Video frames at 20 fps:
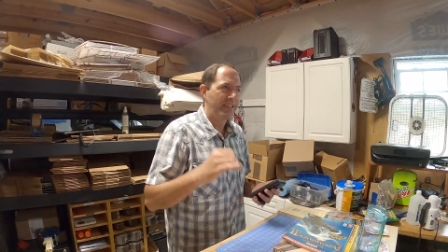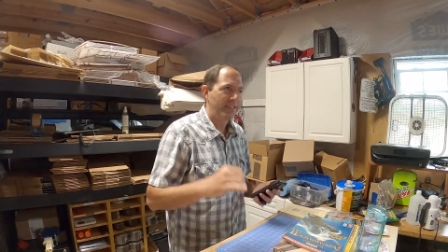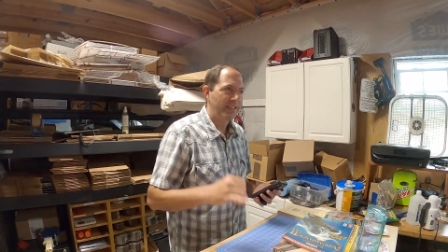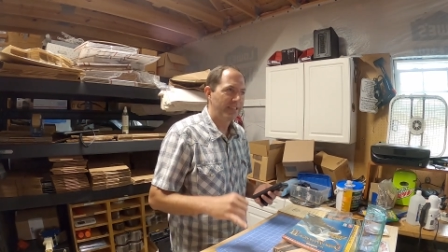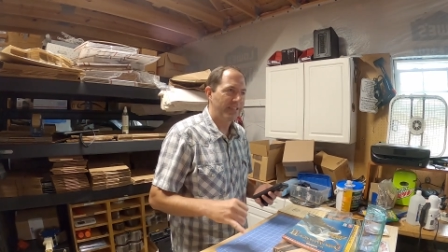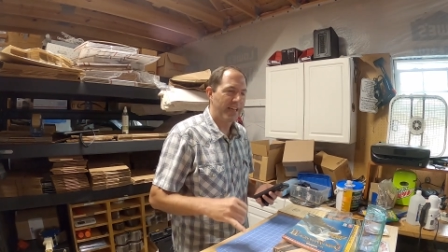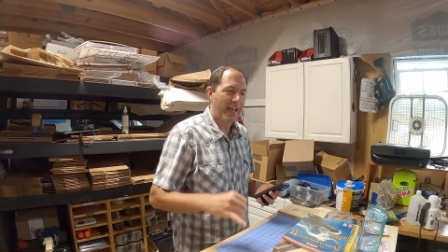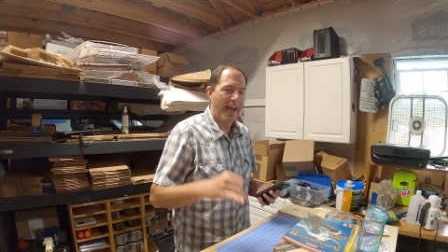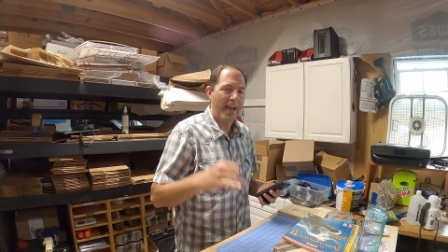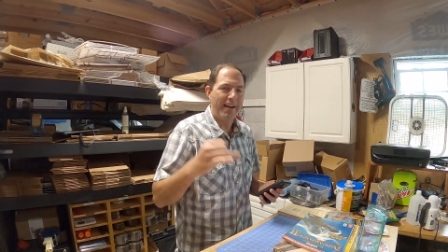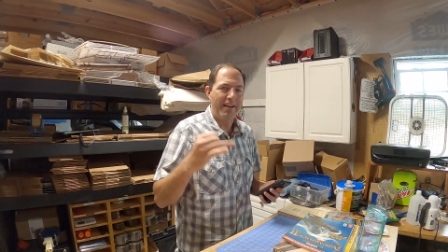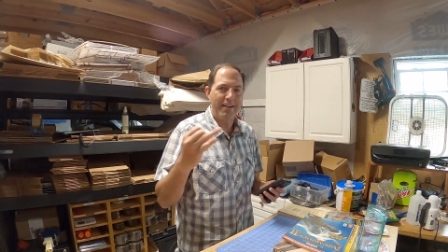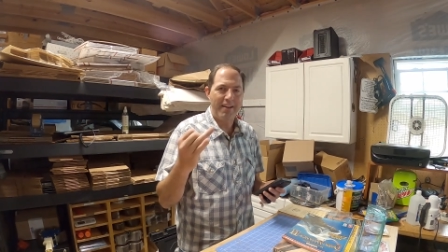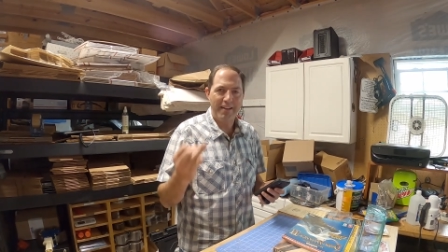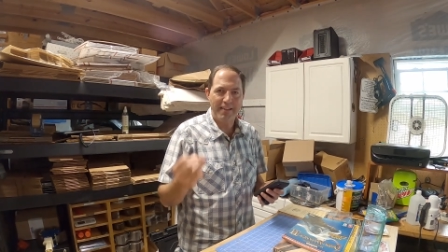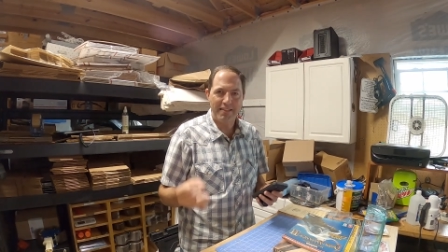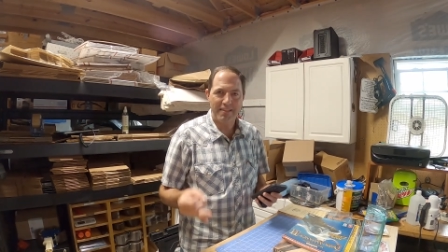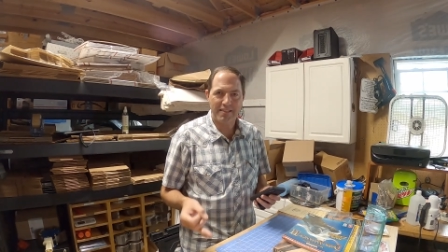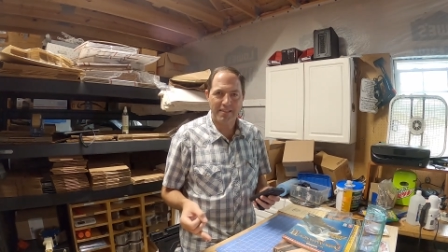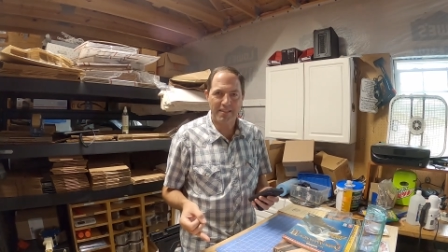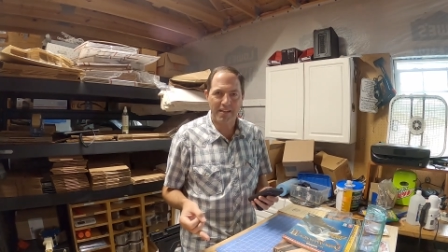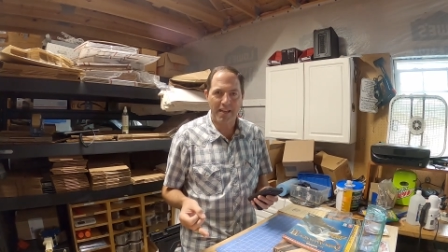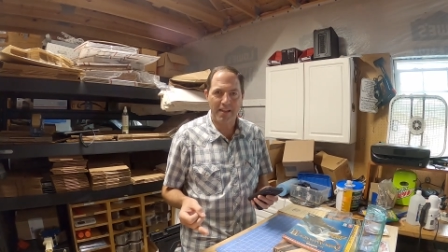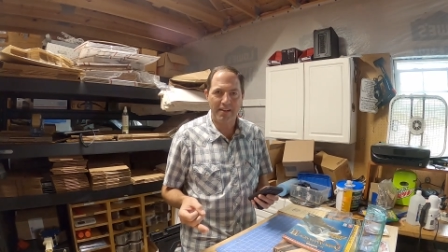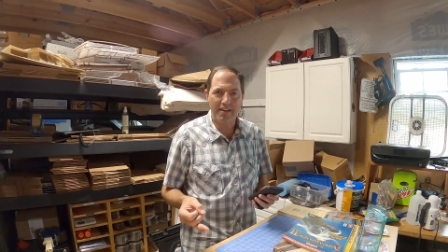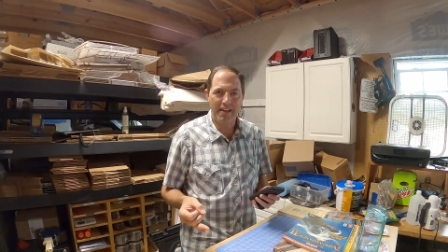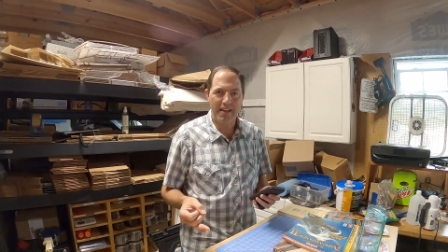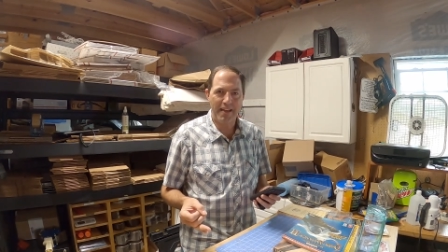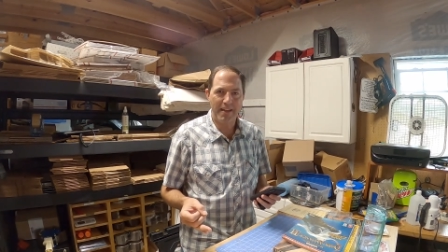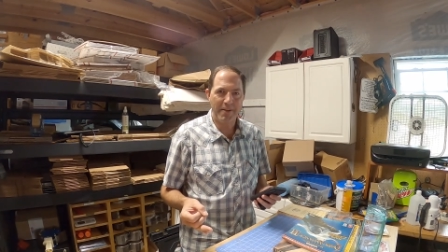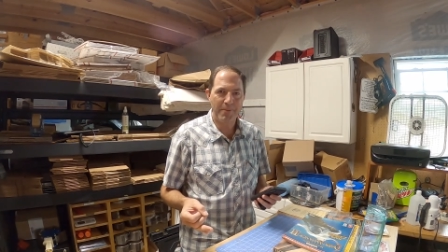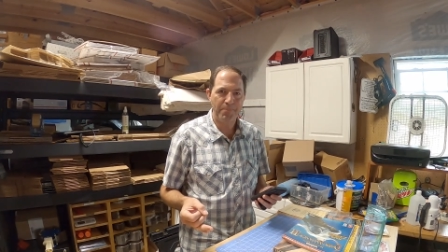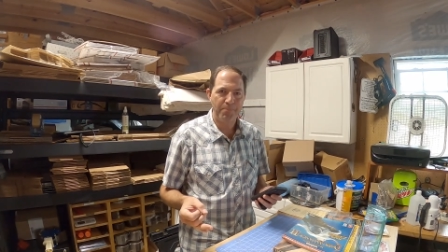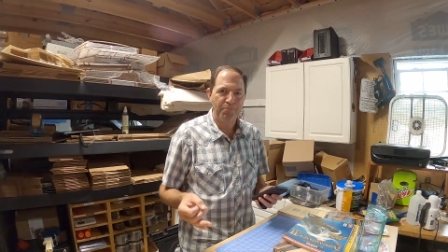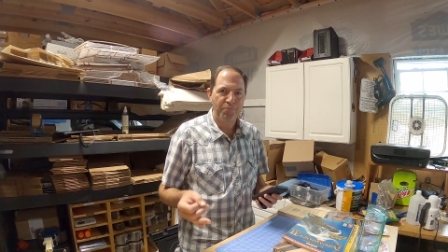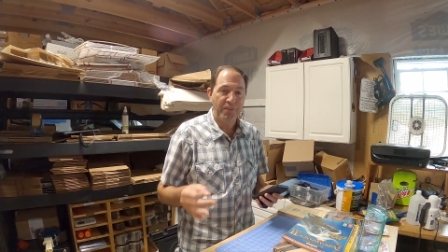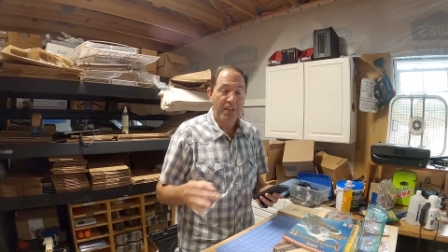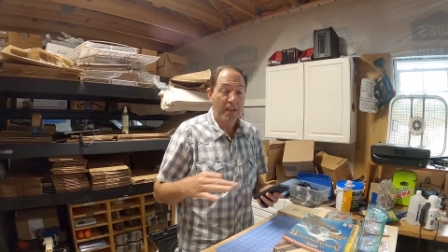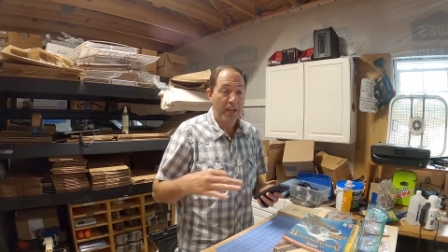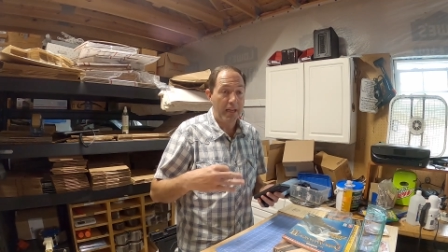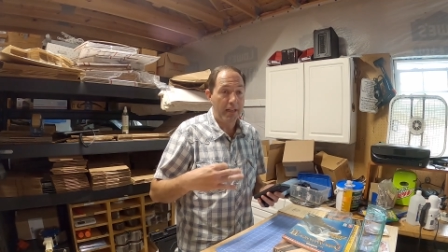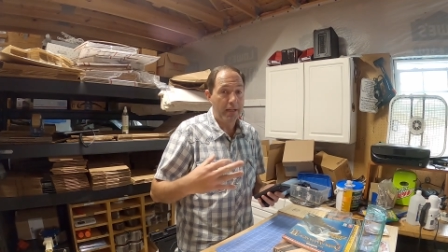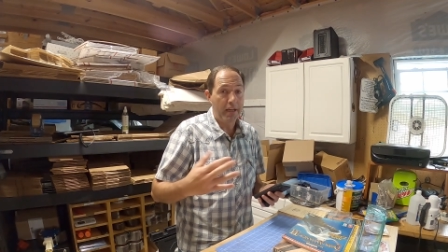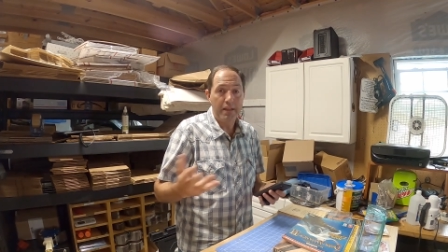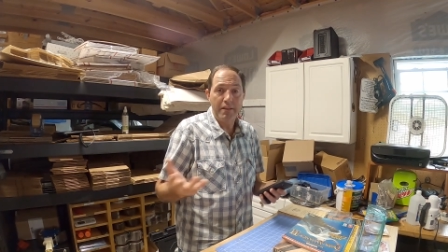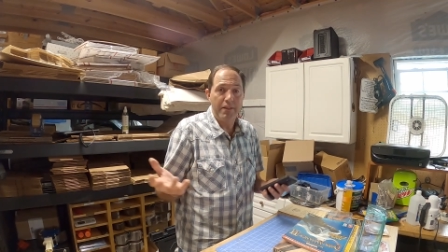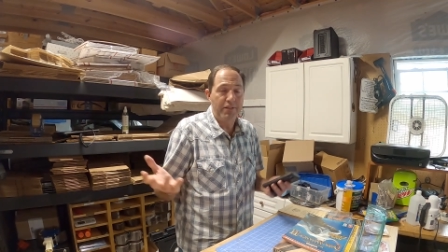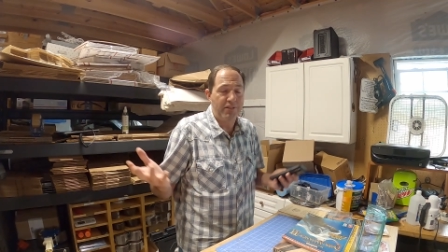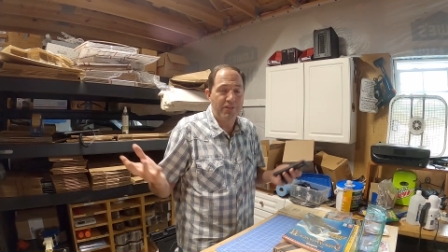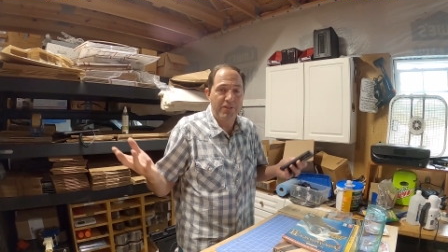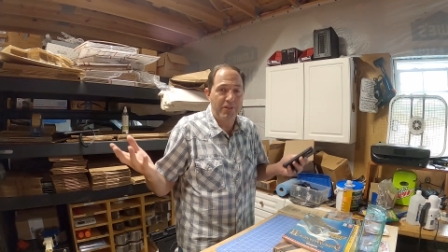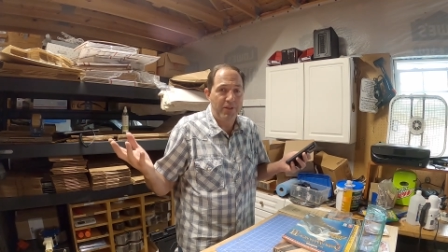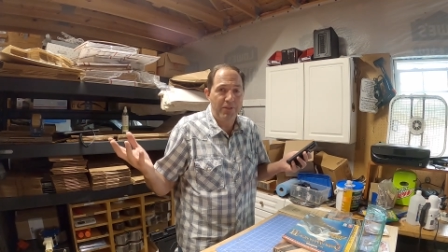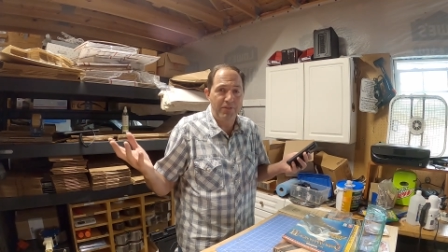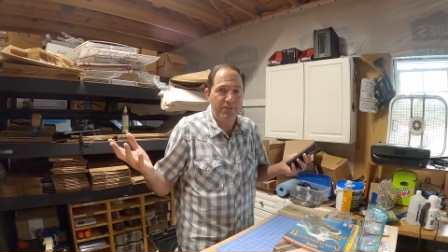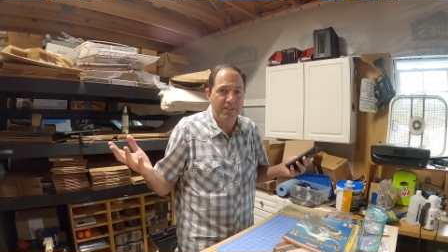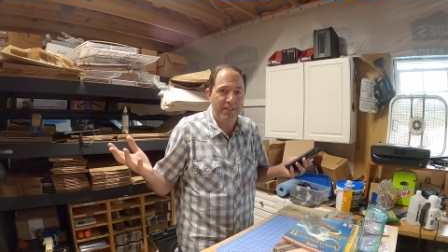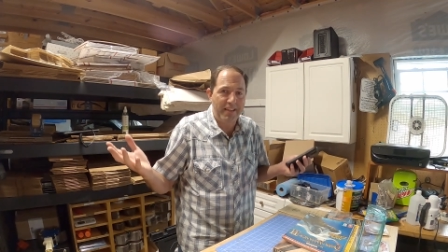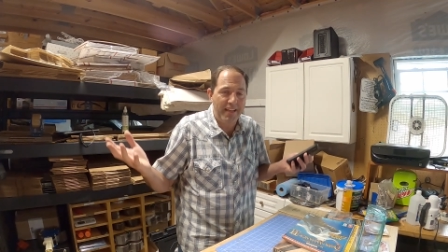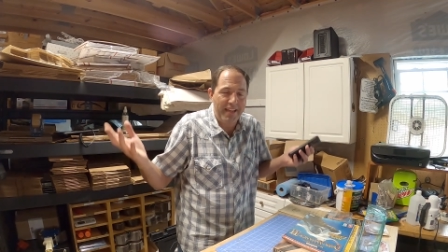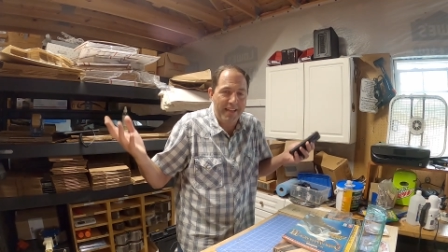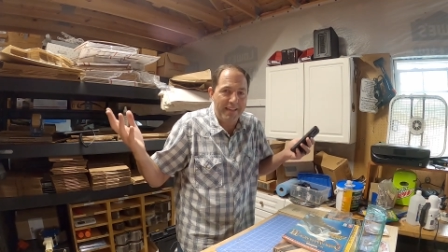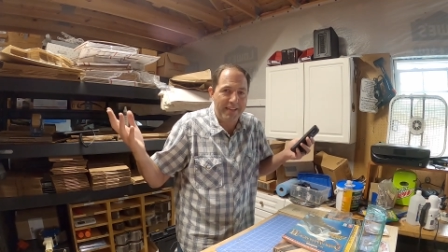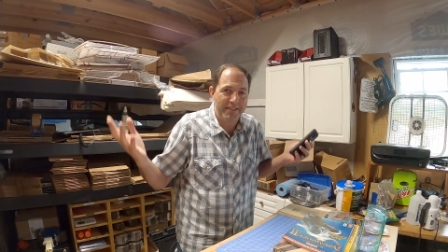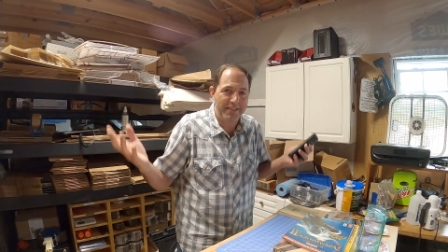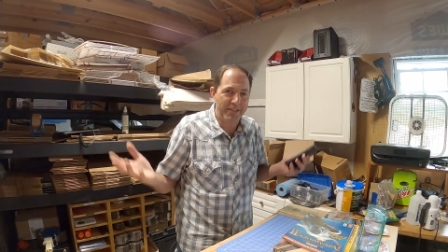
Saturday, Sunday, and nothing sold today,